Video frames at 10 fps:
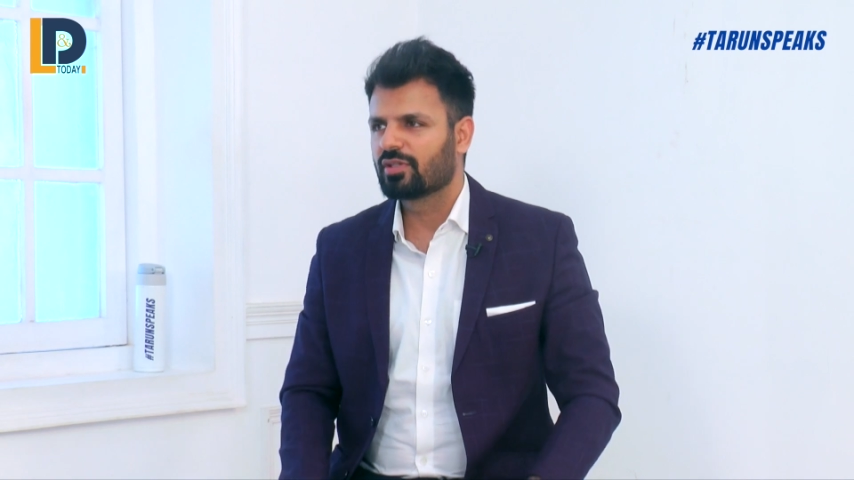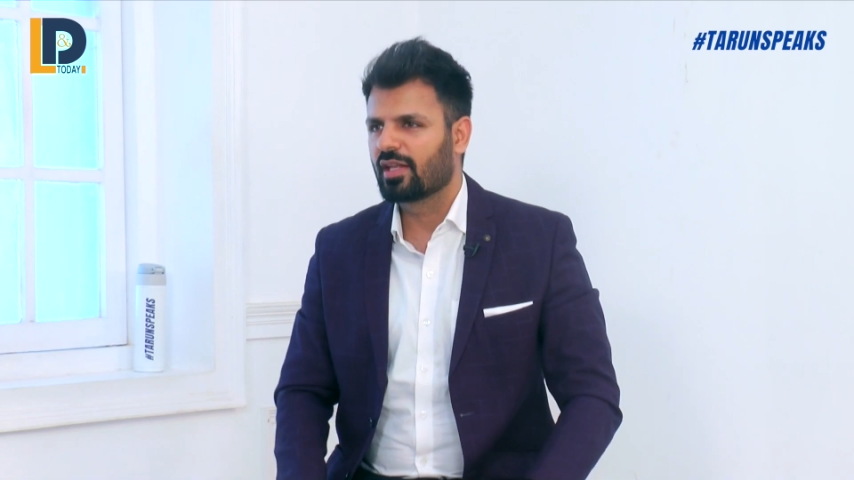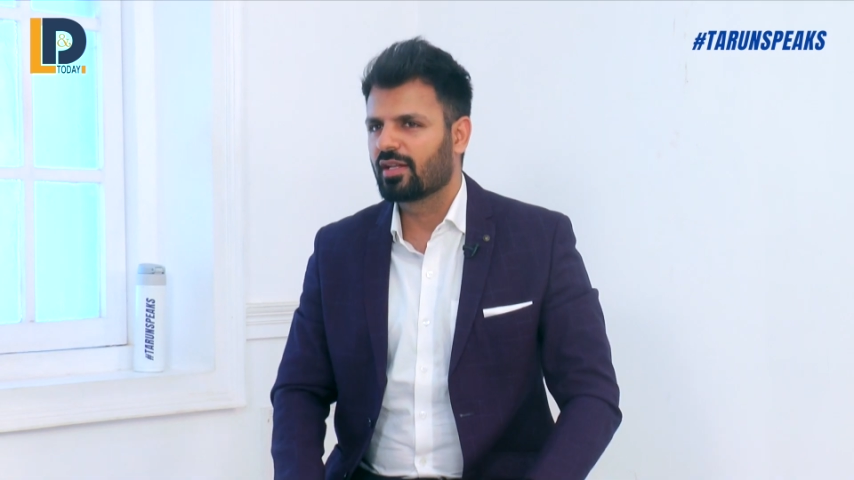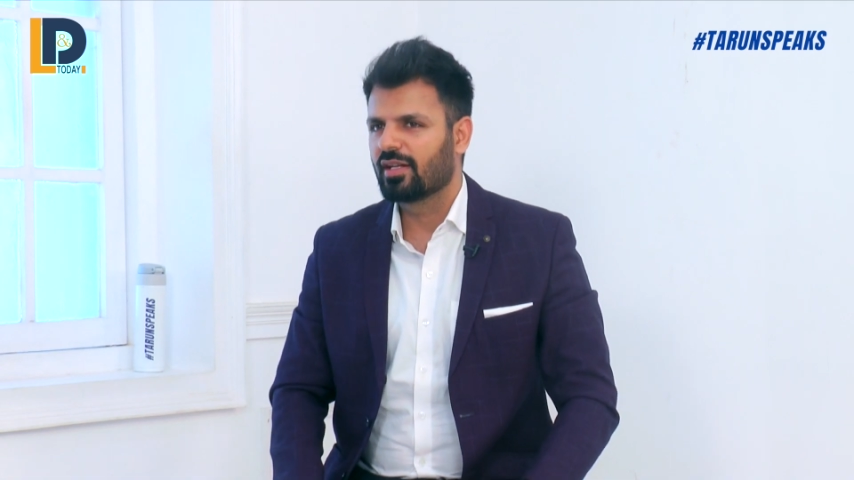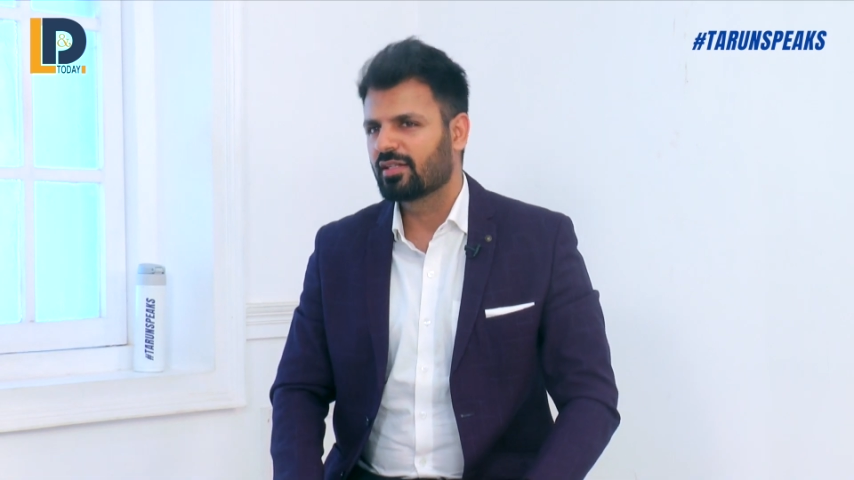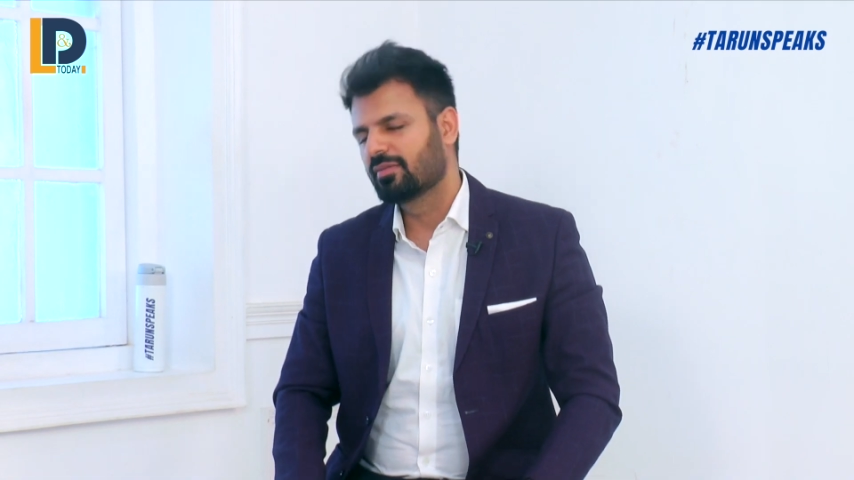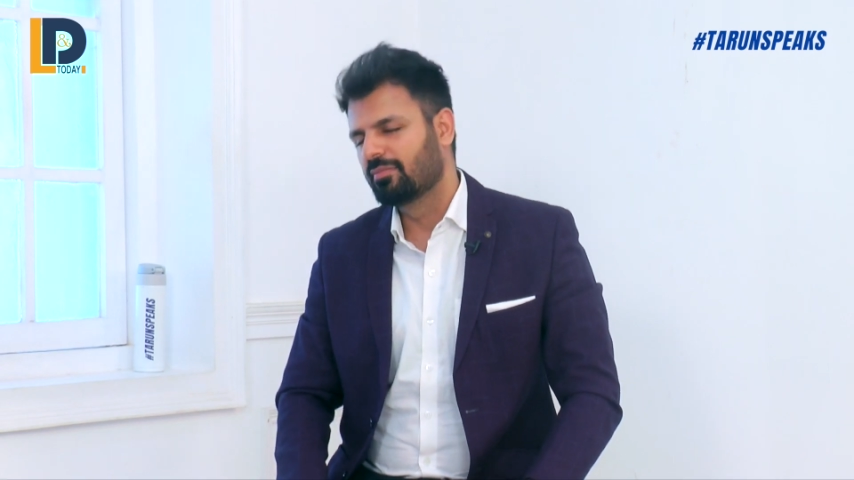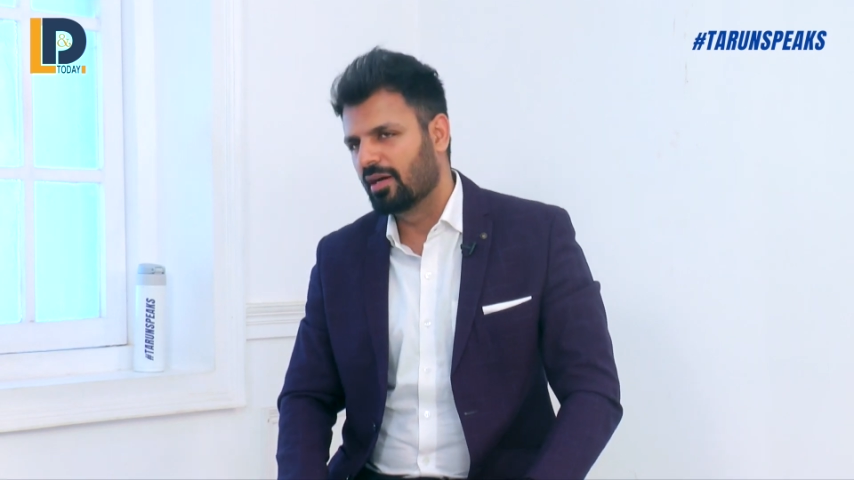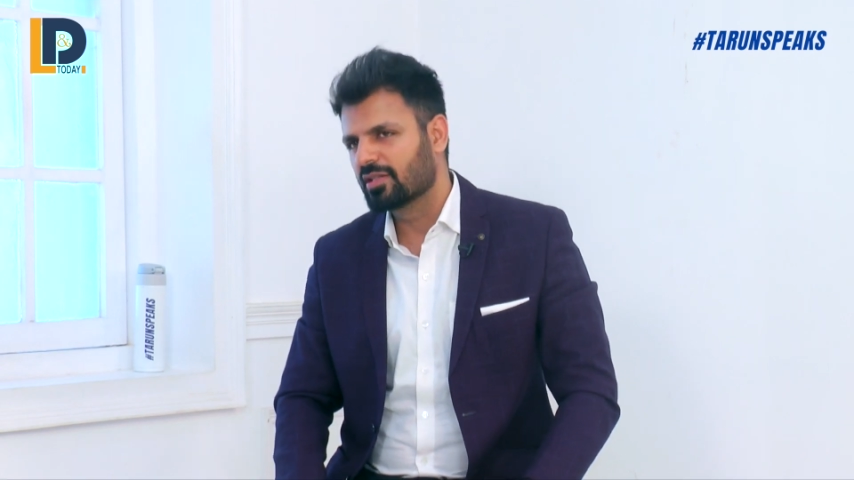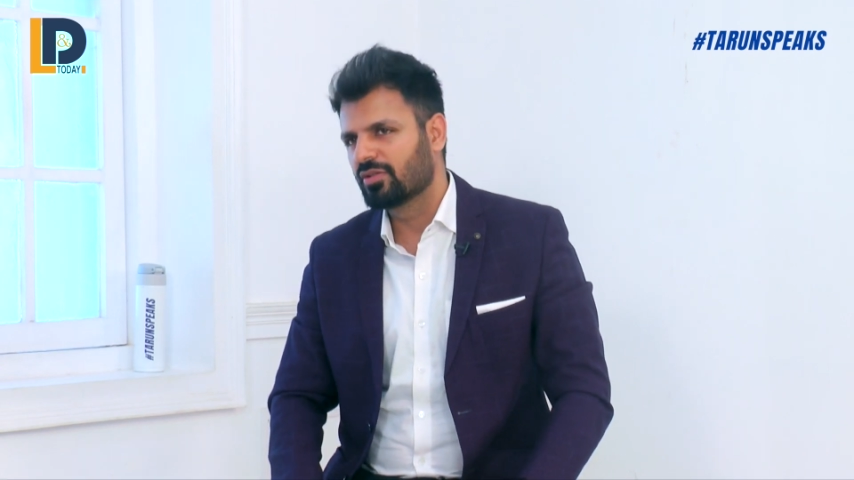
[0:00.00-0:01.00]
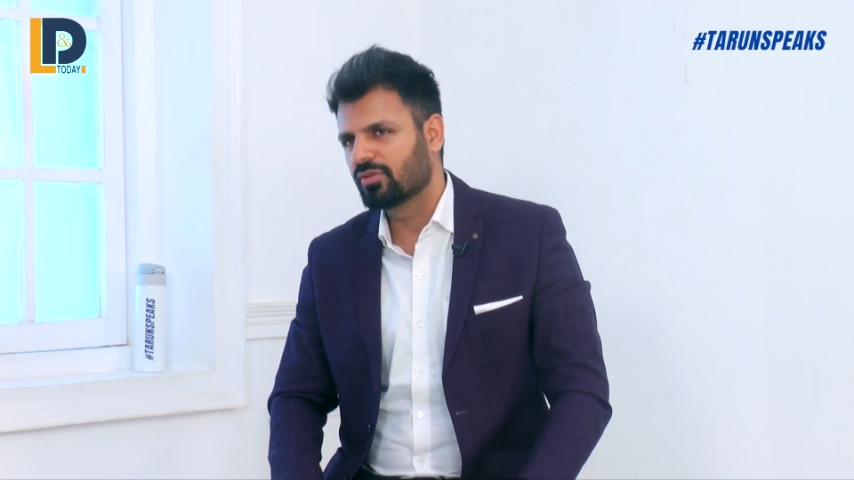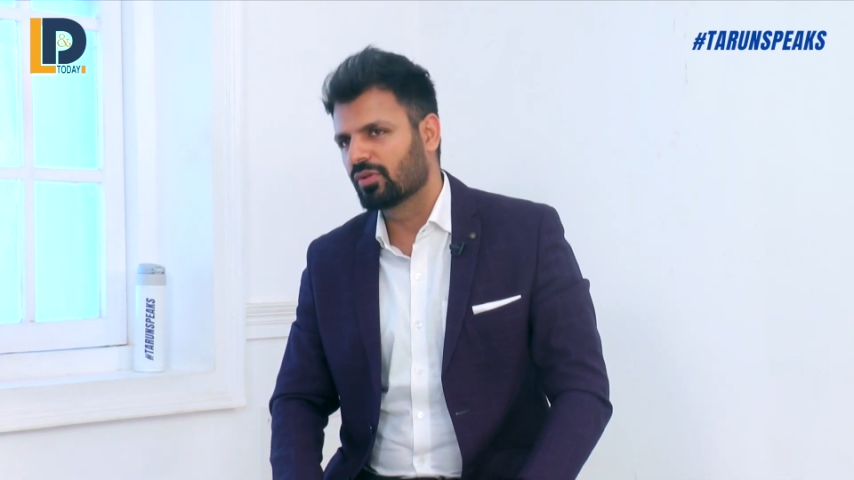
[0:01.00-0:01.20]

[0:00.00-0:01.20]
and it is a must do.